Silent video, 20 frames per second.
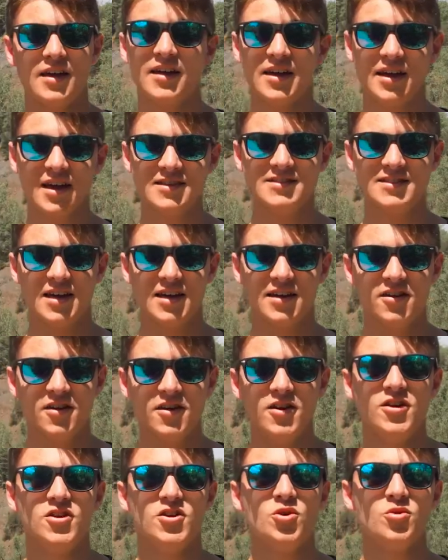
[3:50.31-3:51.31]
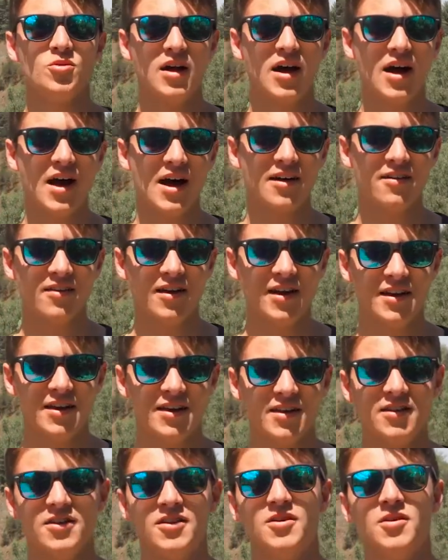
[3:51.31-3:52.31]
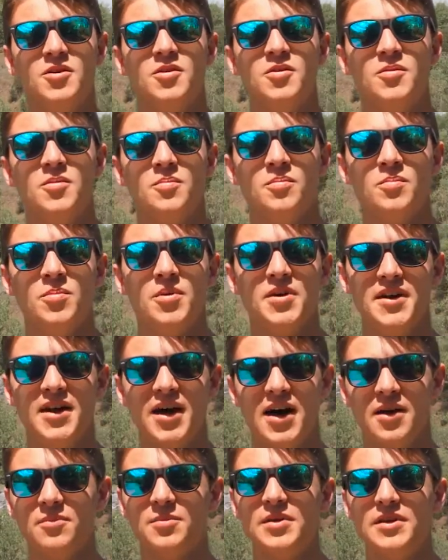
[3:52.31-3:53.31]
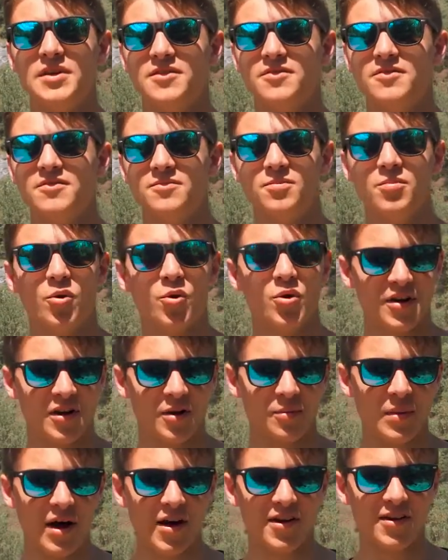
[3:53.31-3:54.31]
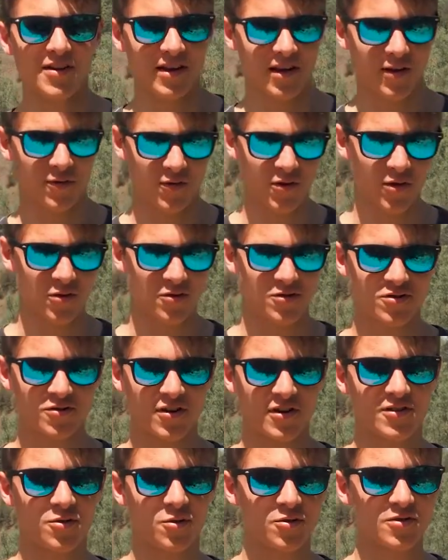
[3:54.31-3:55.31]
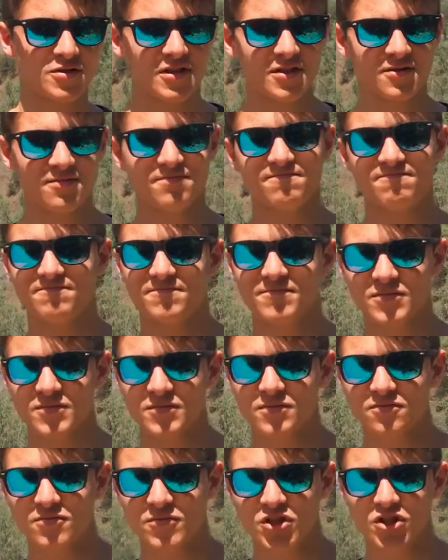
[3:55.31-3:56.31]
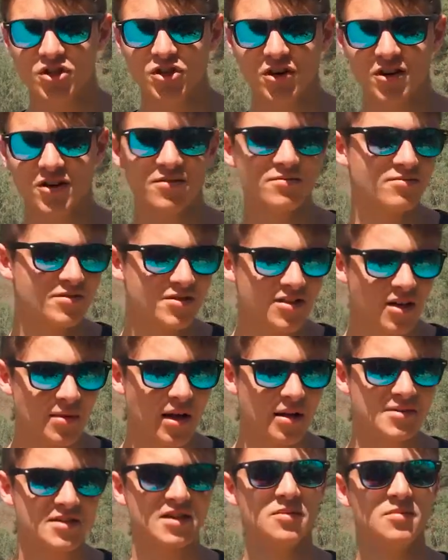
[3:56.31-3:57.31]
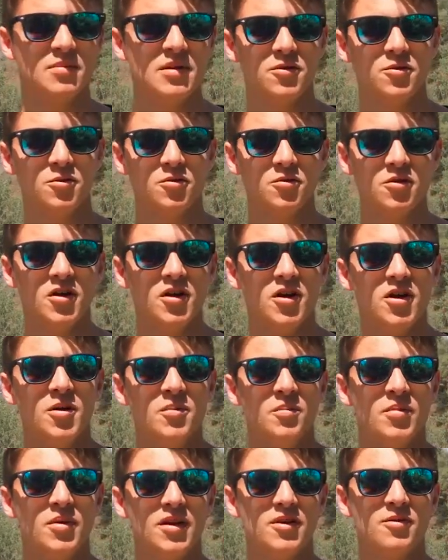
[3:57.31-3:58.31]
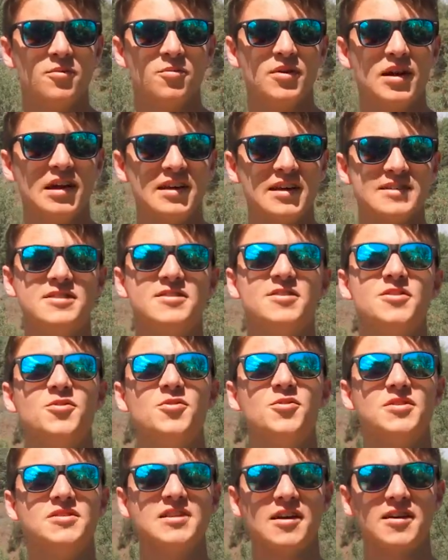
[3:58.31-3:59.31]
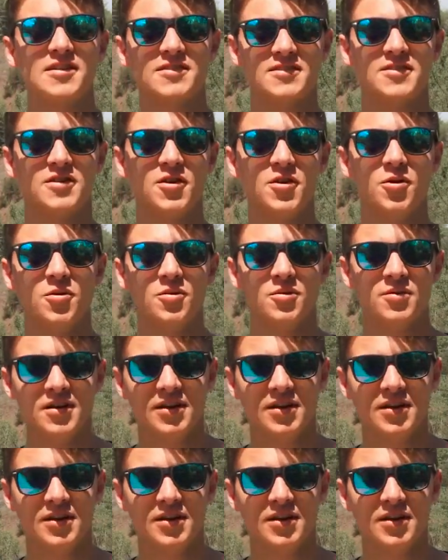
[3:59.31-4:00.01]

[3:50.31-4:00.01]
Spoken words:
like I said, you want to highlight it, but not be boring about it. Like, if you go straight towards it, sure, sometimes it can be cool. But what I like to do is I like to go